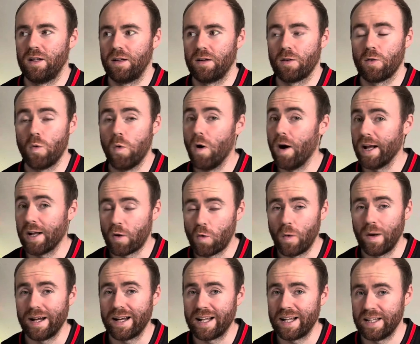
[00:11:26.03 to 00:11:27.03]
quite
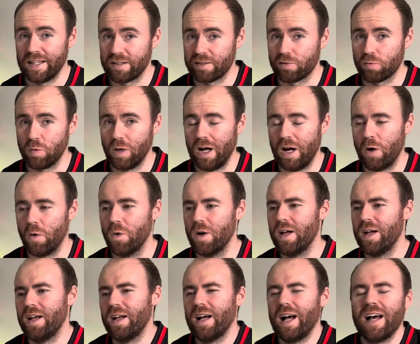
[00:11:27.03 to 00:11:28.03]
quickly as well
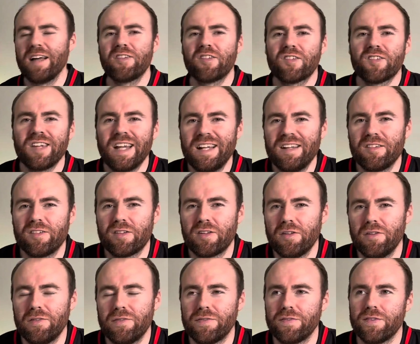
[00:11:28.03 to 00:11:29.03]
a sense
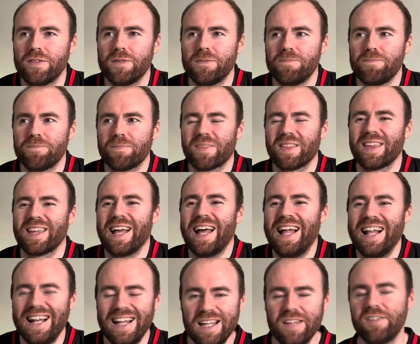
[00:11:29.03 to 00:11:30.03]
of
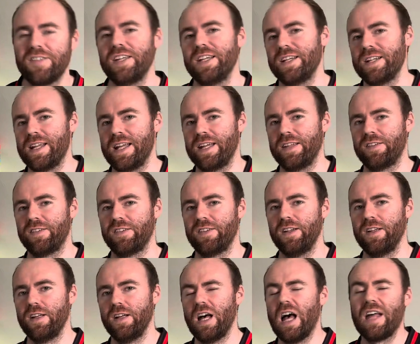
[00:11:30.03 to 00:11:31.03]
illicitness,
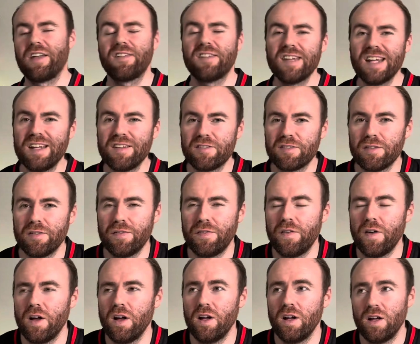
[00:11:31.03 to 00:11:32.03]
a sense of
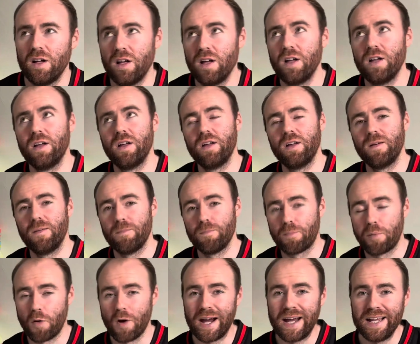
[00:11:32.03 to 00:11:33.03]

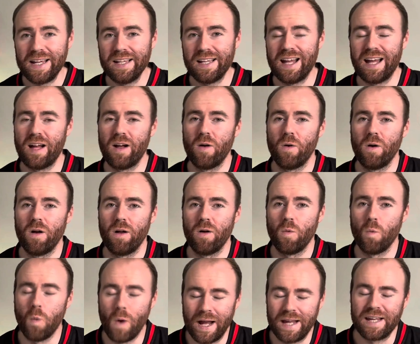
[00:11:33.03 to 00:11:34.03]
brain
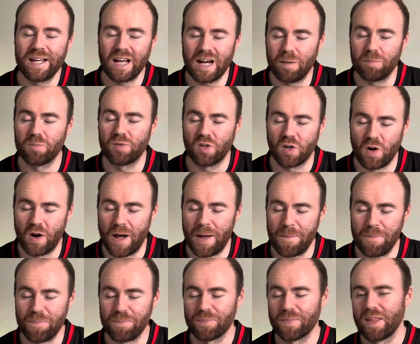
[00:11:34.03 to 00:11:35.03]
wake up
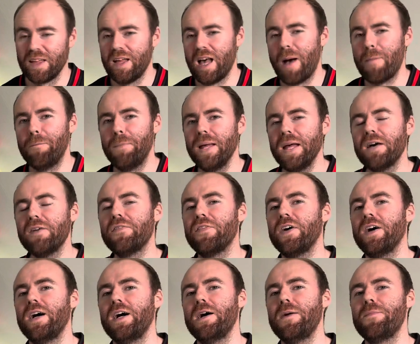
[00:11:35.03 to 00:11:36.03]
time. A bit
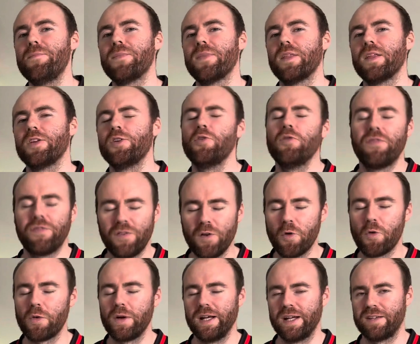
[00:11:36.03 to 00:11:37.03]
of
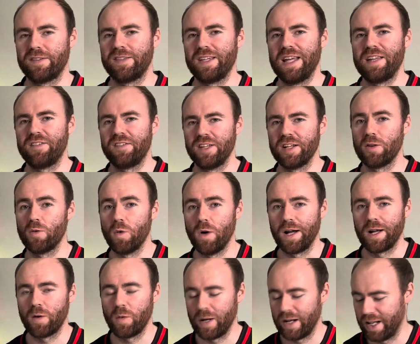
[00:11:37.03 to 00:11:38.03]
euphoria sets in quite
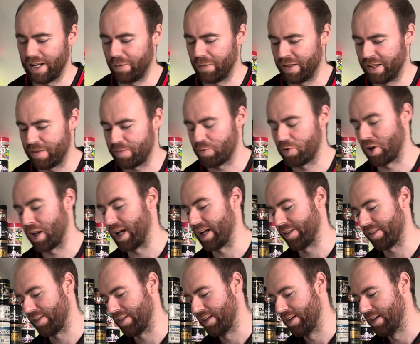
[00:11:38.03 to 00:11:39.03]
quickly with this product.